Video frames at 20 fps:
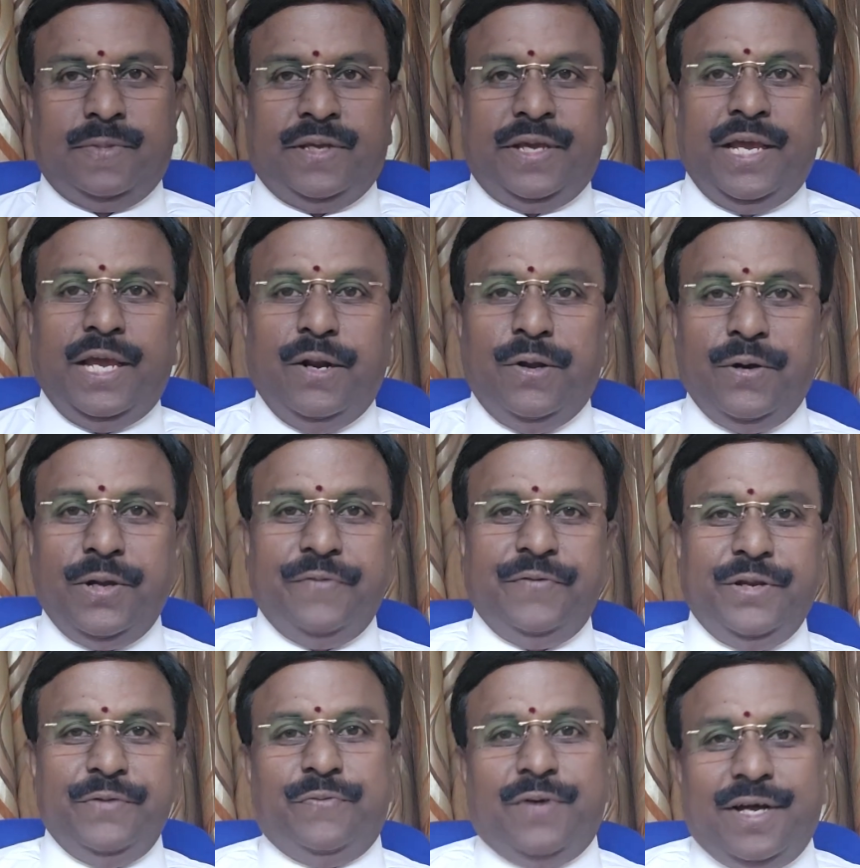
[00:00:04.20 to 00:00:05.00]
Hello
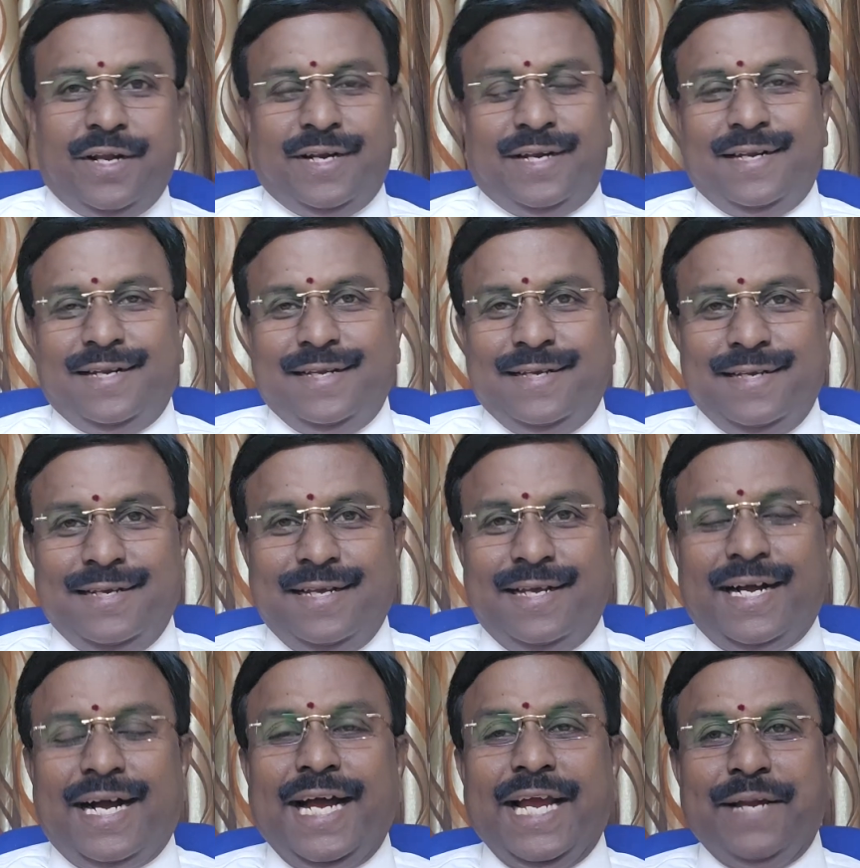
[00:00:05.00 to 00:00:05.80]
everyone,
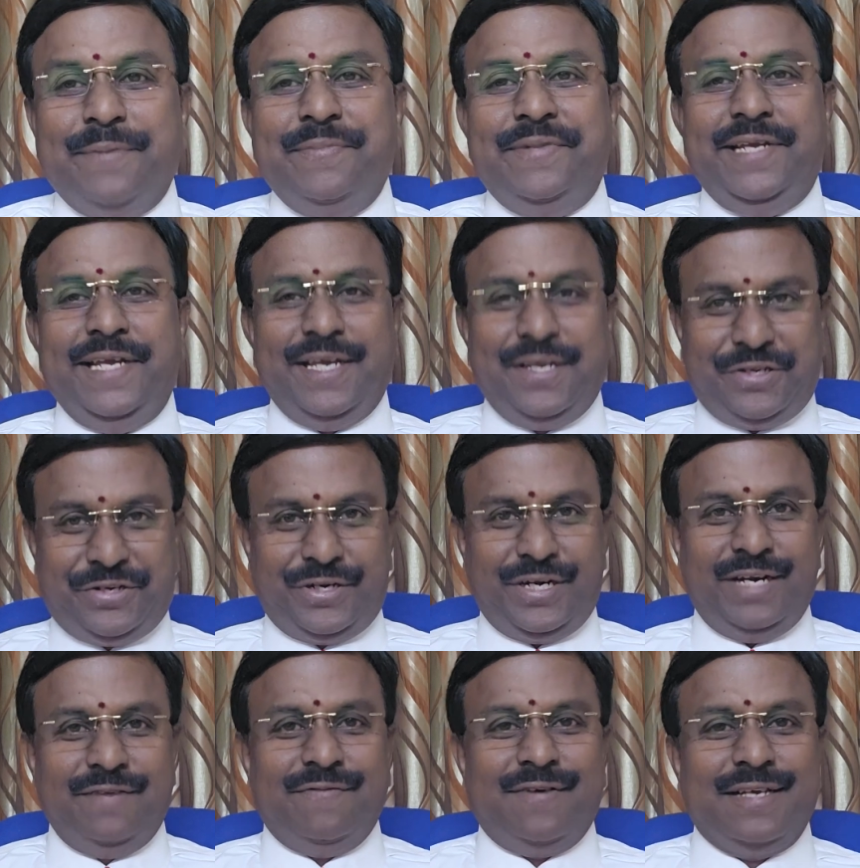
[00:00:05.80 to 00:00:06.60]
I am T. A.
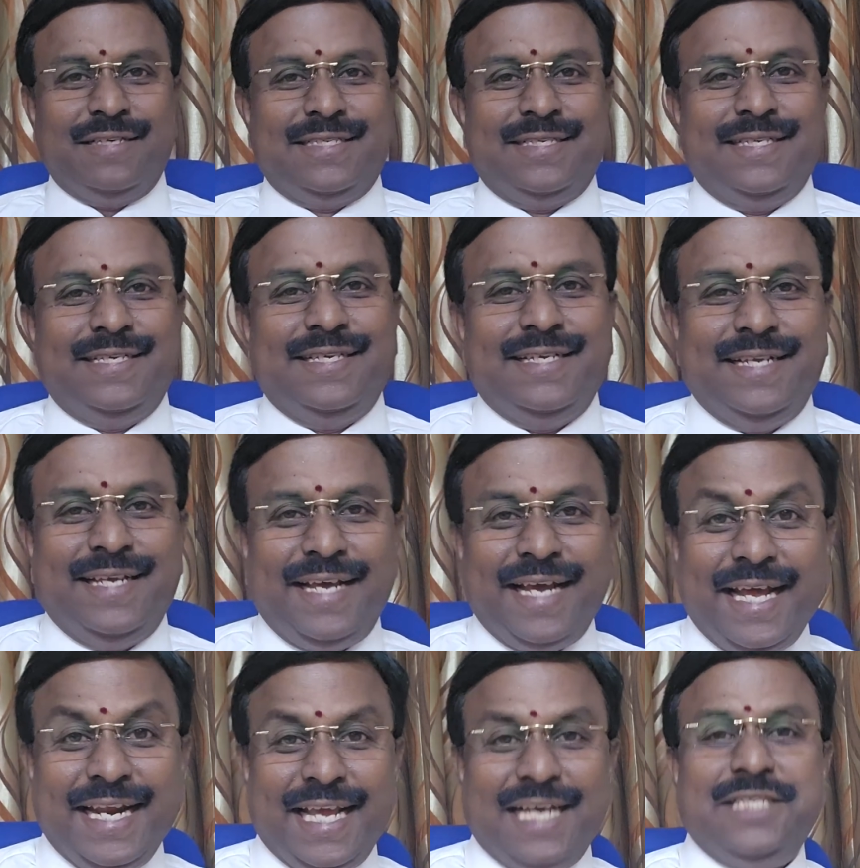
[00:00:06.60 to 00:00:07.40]
Srinivasan,
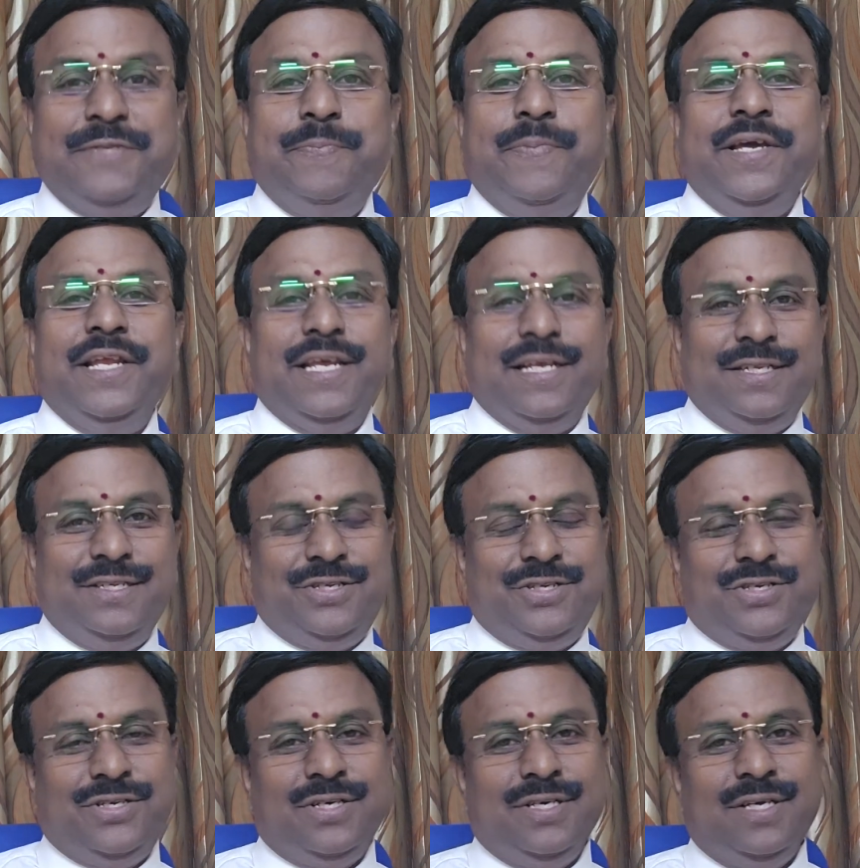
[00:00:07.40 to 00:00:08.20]
an
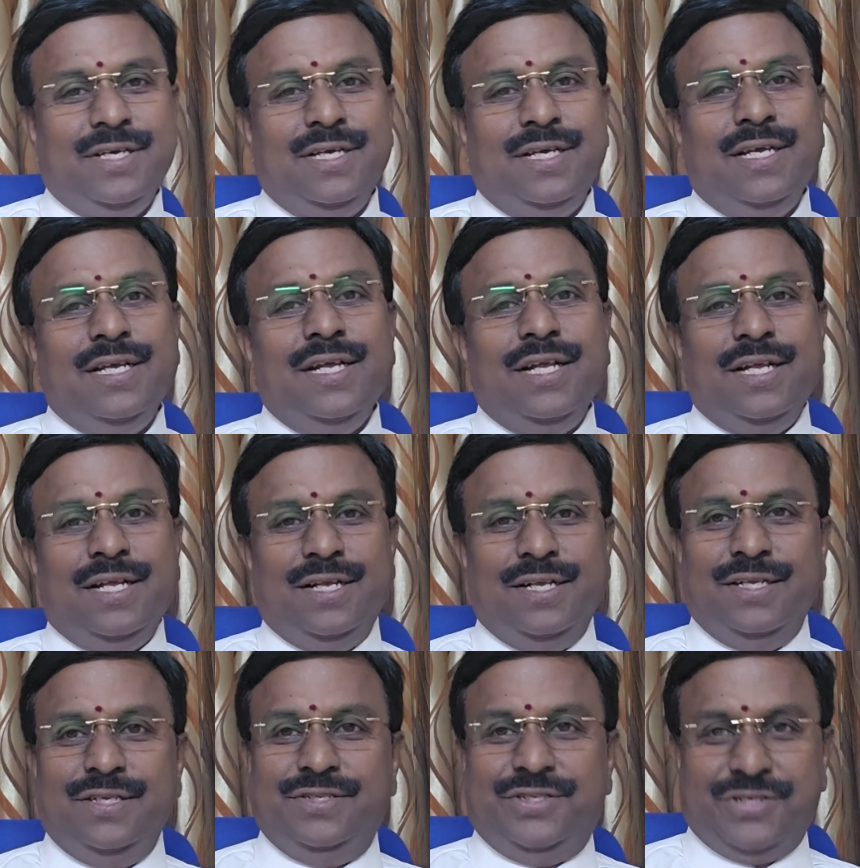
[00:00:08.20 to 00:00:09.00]
experienced
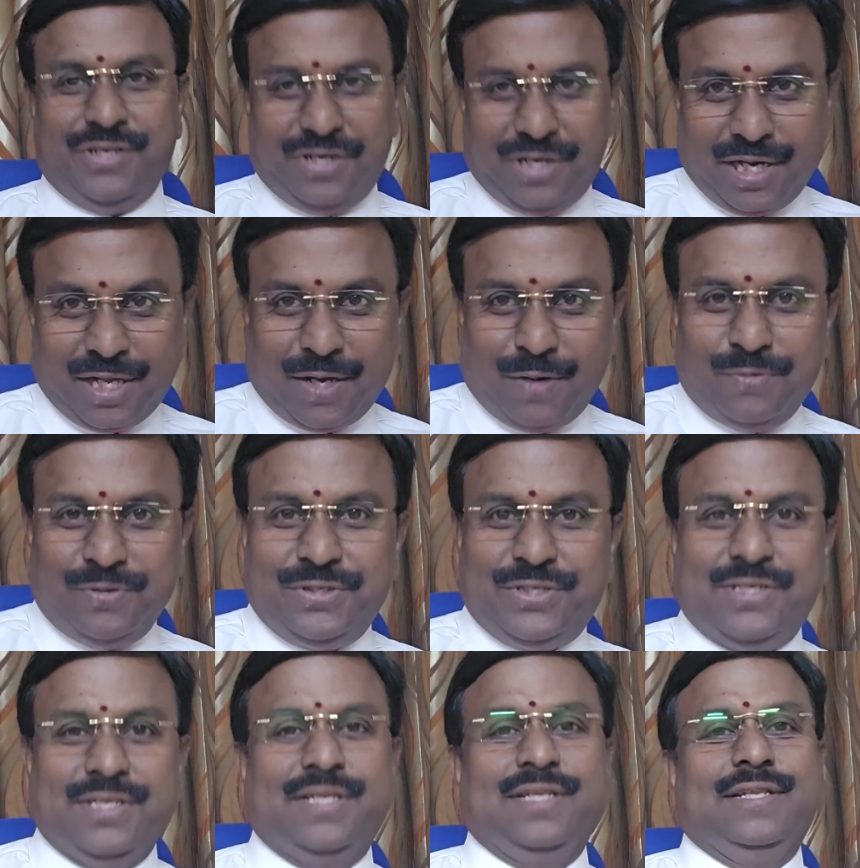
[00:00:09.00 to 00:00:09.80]
general
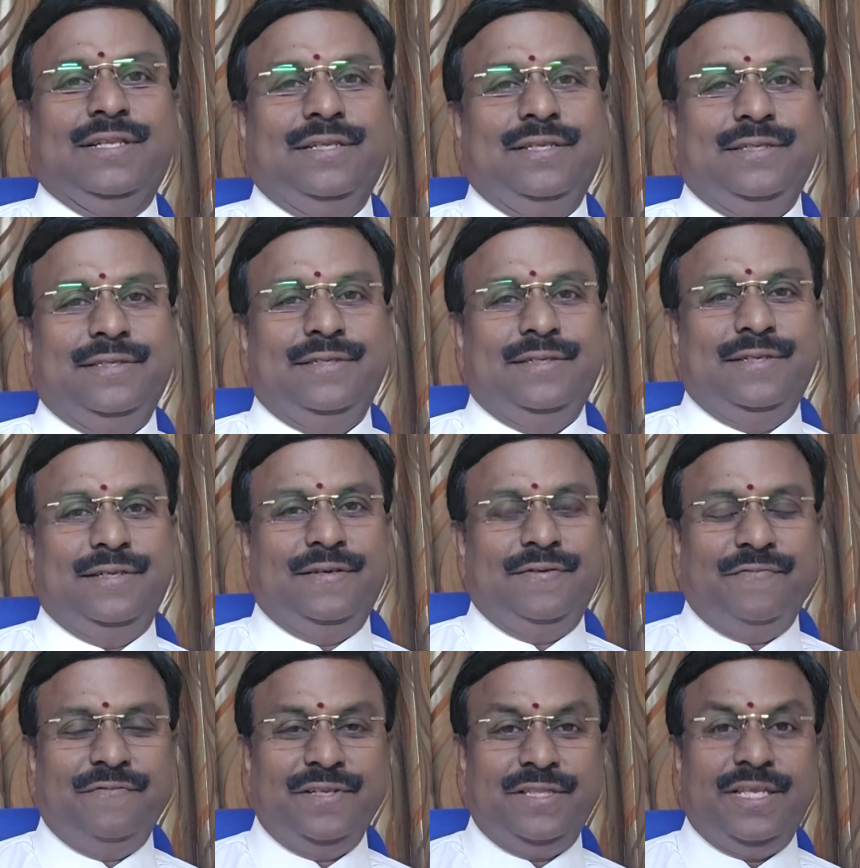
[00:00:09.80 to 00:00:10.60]
counsel
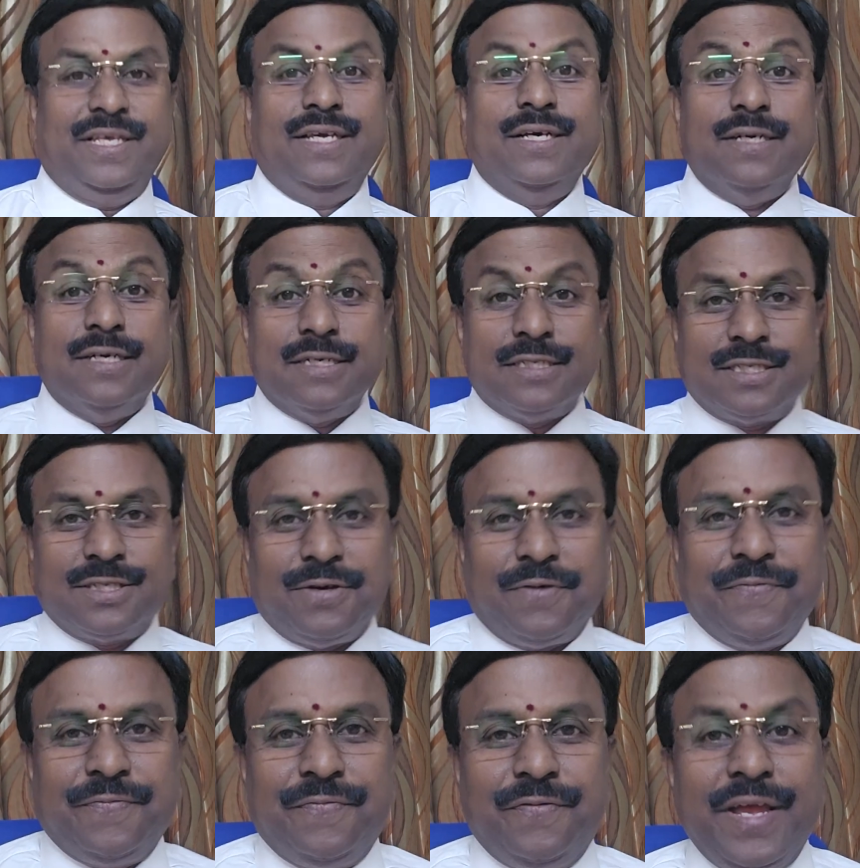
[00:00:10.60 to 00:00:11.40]
with years
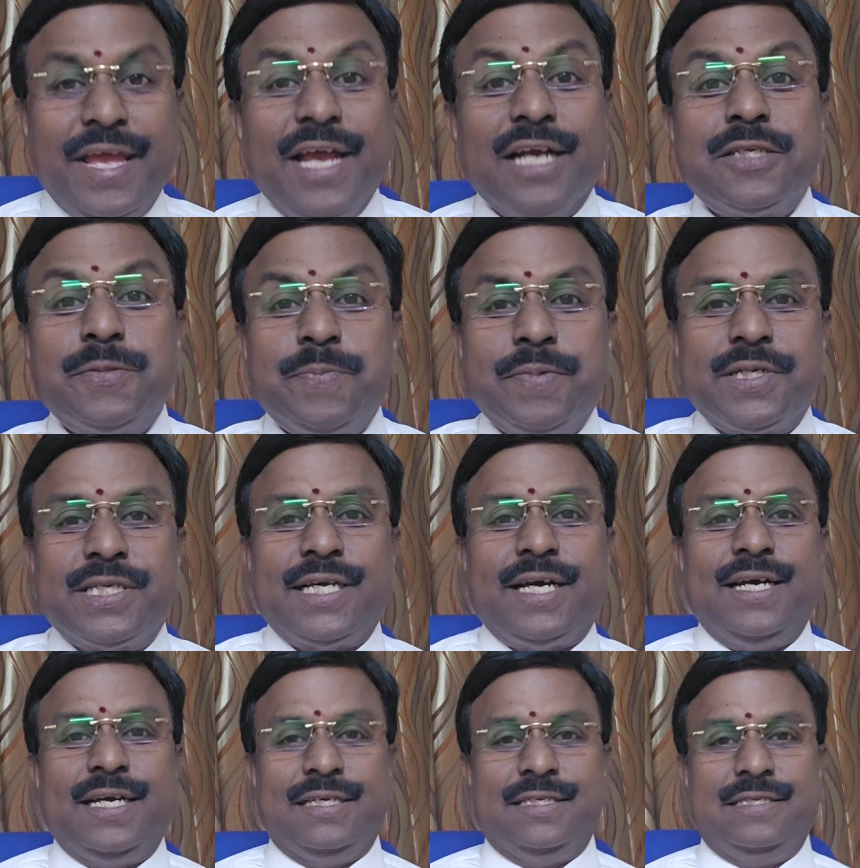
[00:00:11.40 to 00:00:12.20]
of
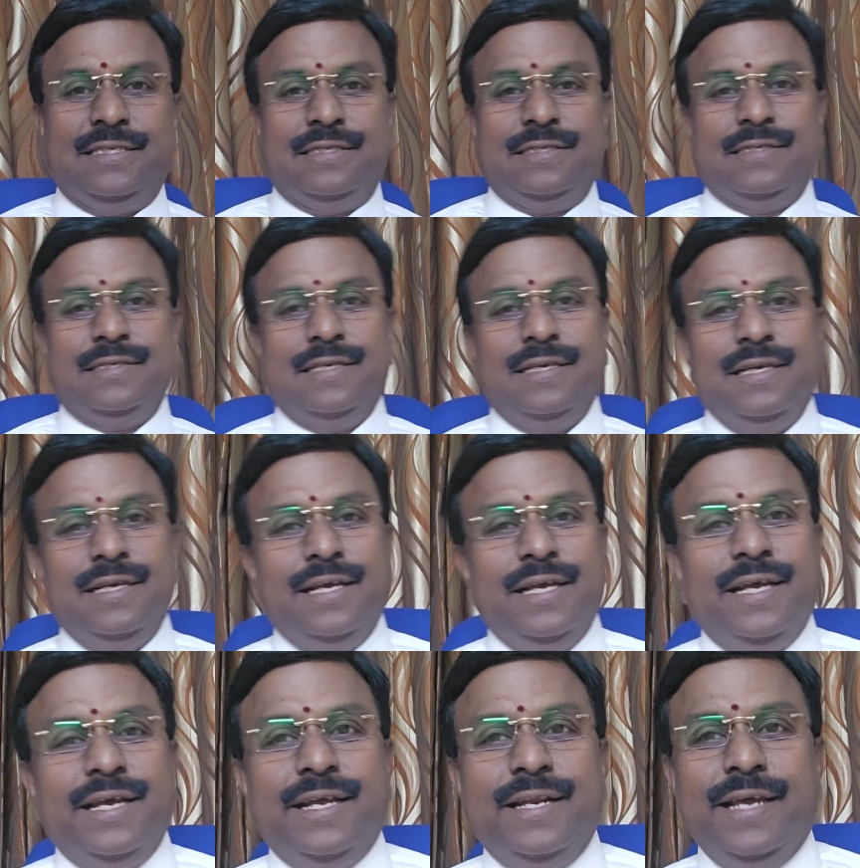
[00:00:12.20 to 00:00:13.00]
expertise
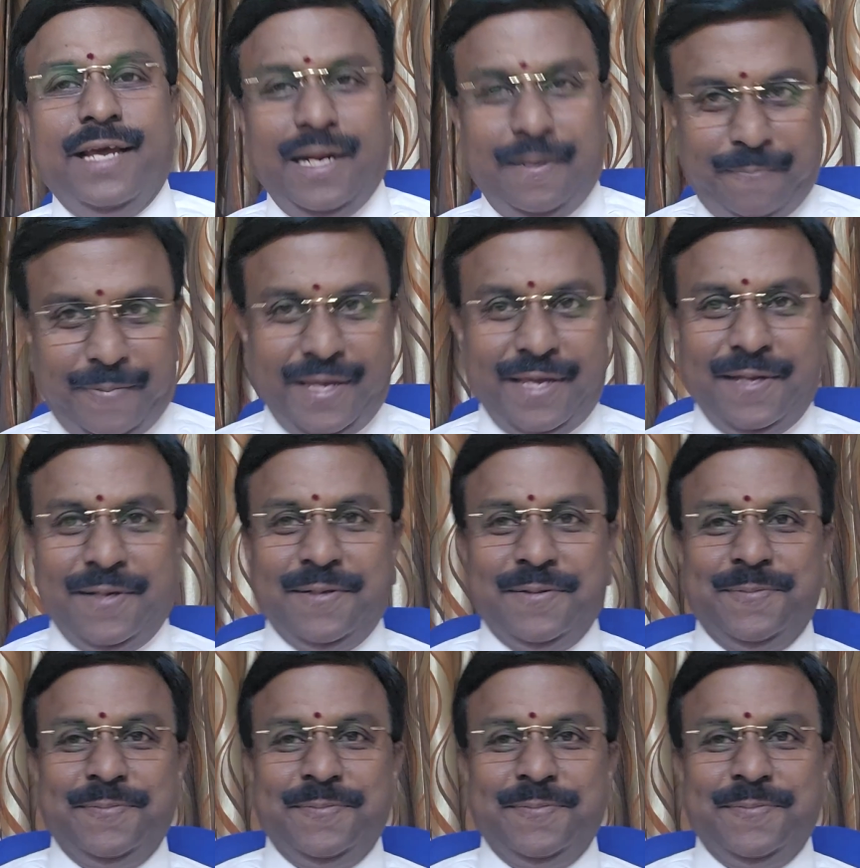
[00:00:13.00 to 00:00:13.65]
in helping